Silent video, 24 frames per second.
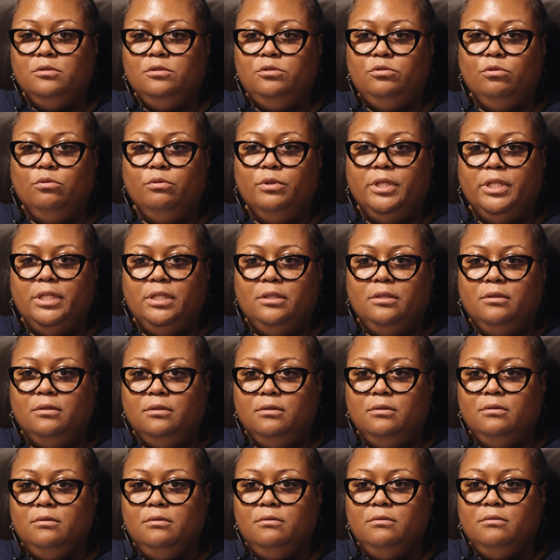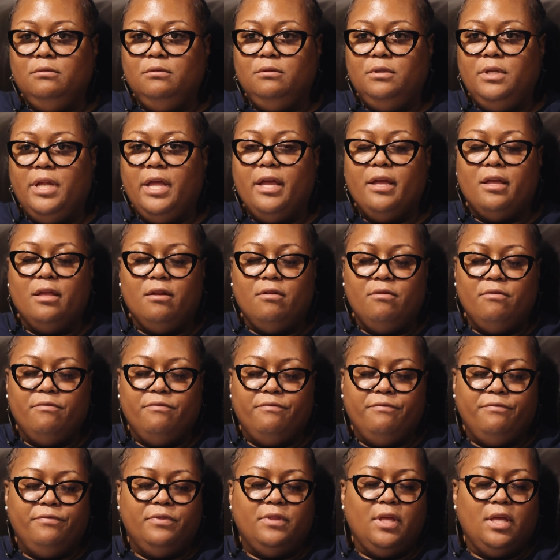doing negative
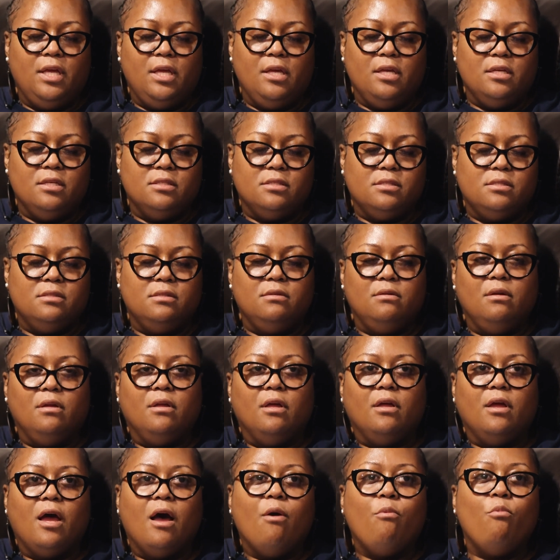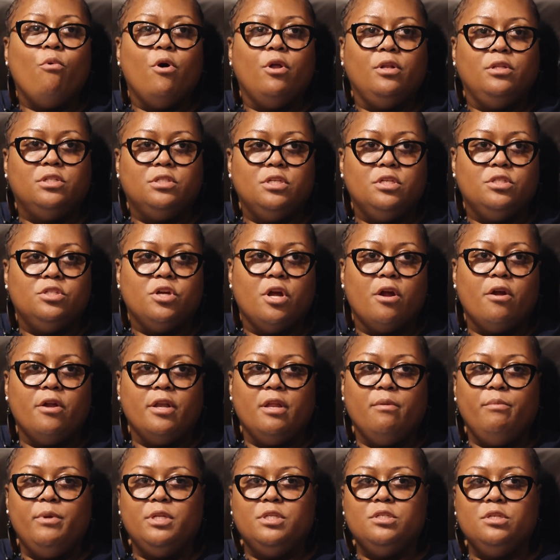things. I want to
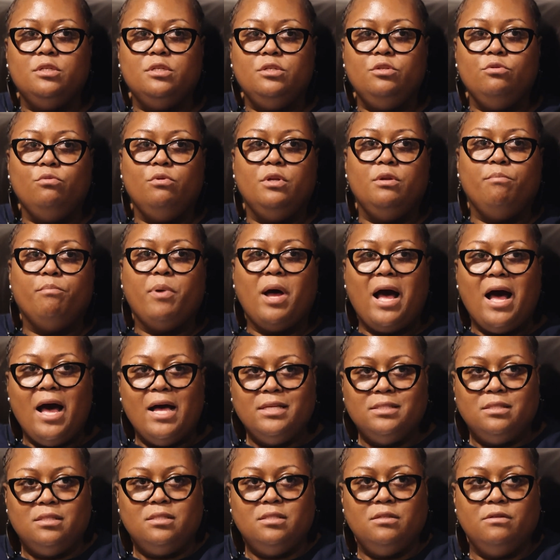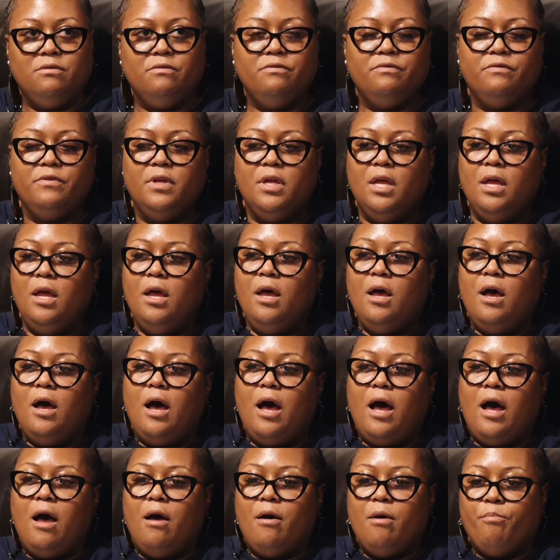turn them into doing positive.
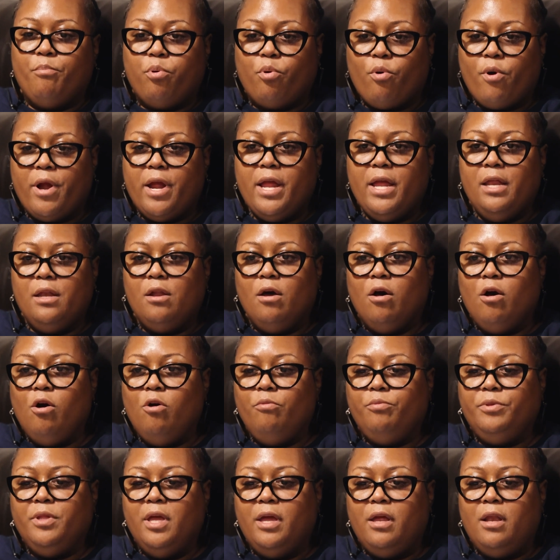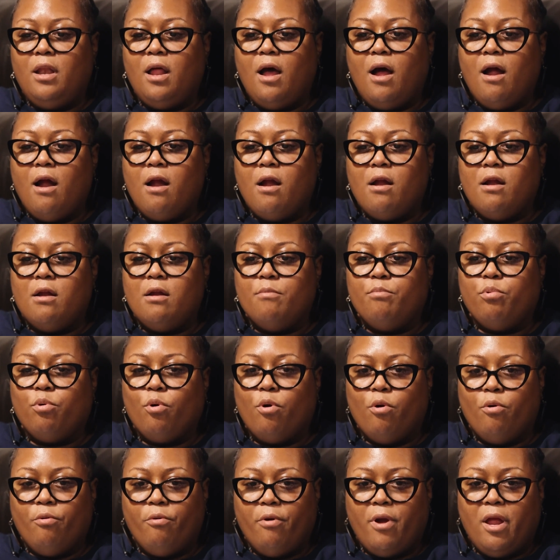I pray and hope that our
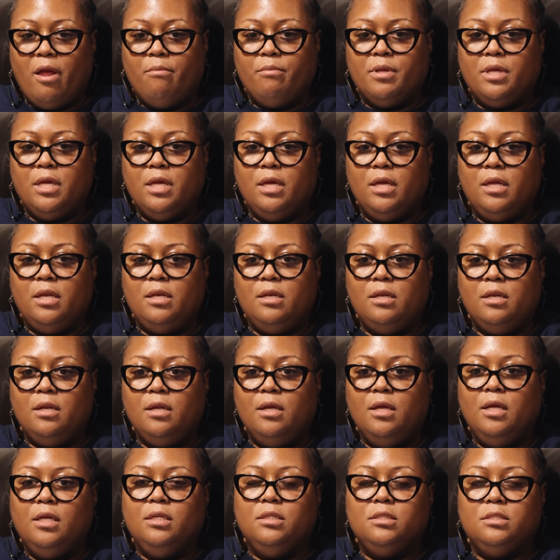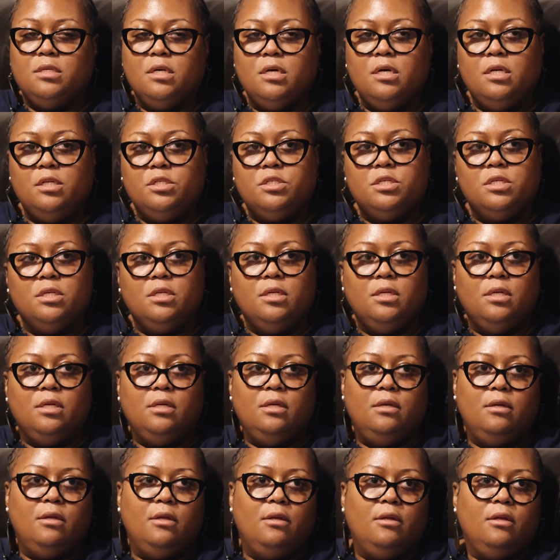program can touch
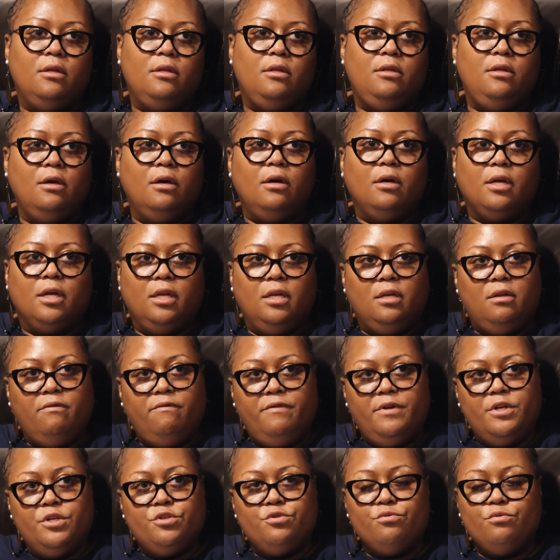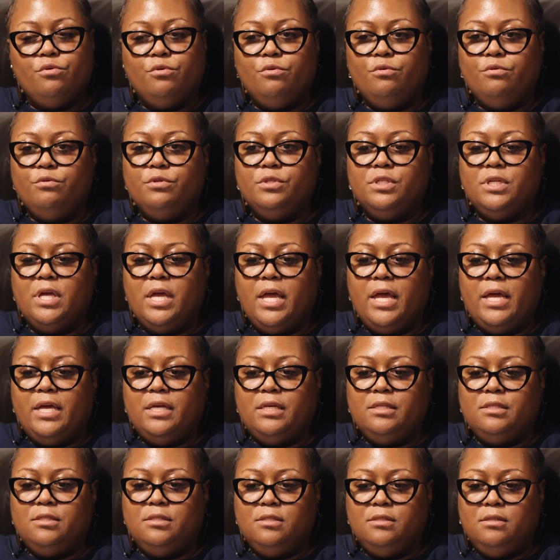young individuals
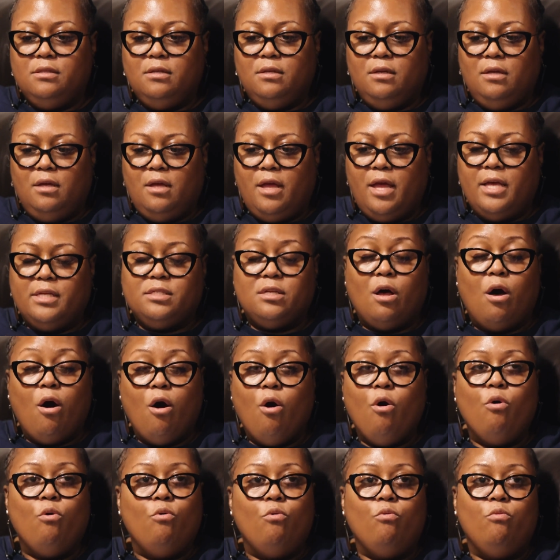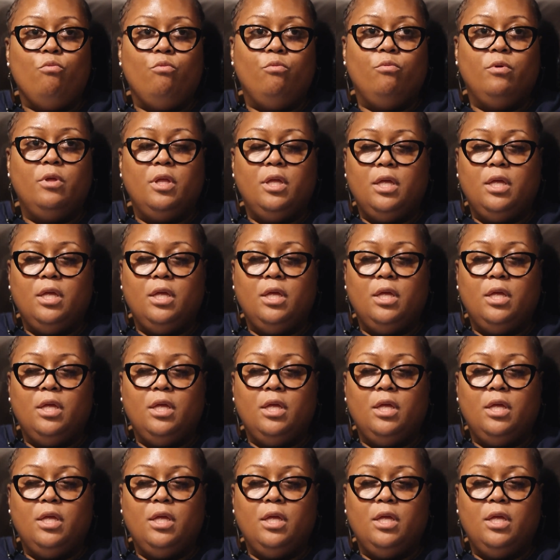as a whole